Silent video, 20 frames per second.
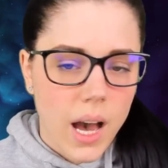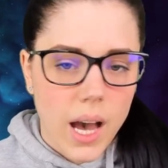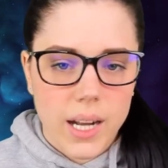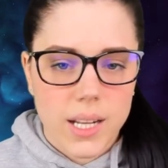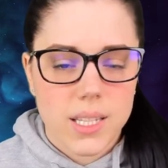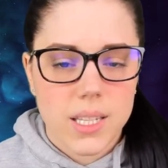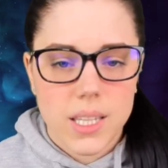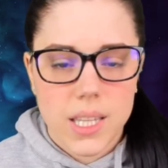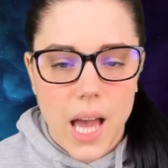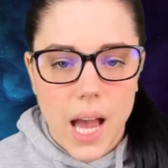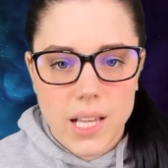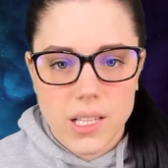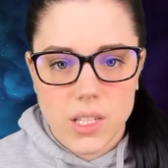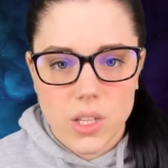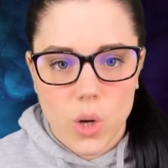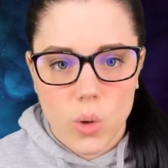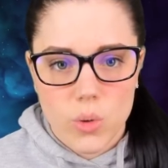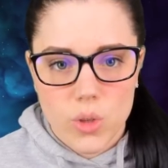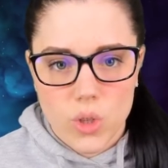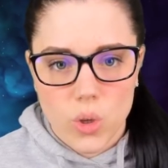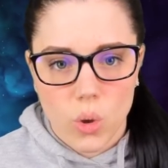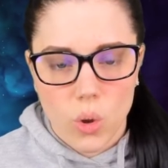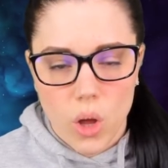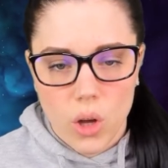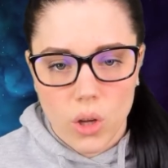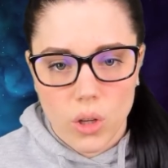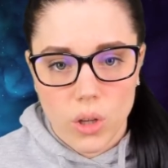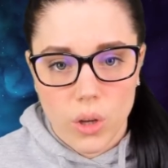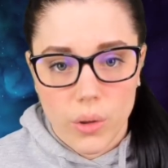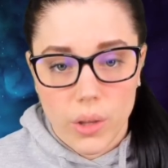Honestly, the ICO was so
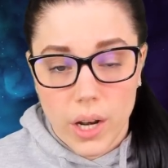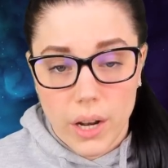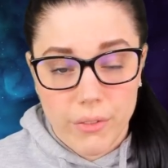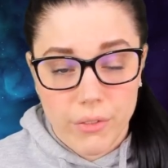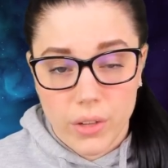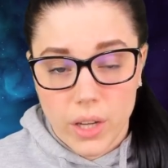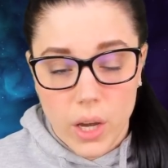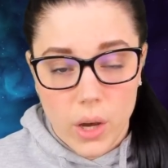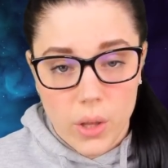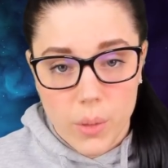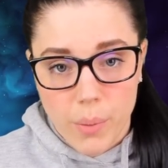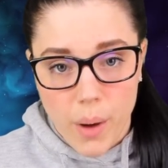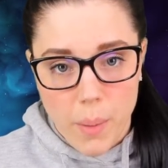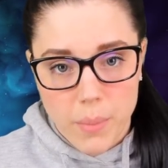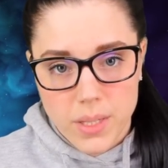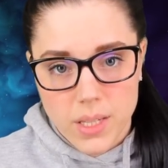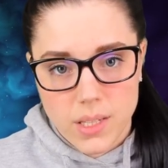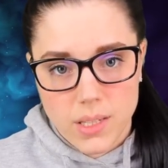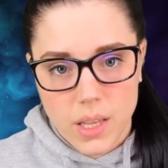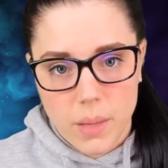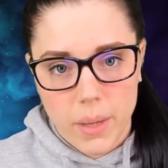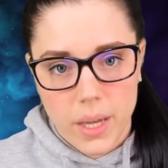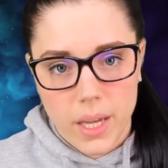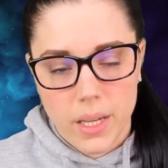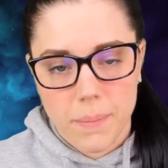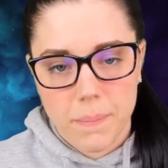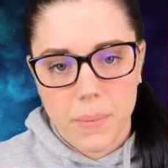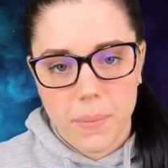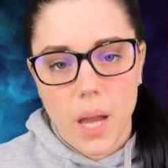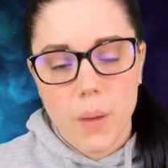long ago that I forget all the promises they
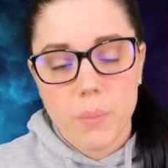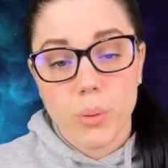made.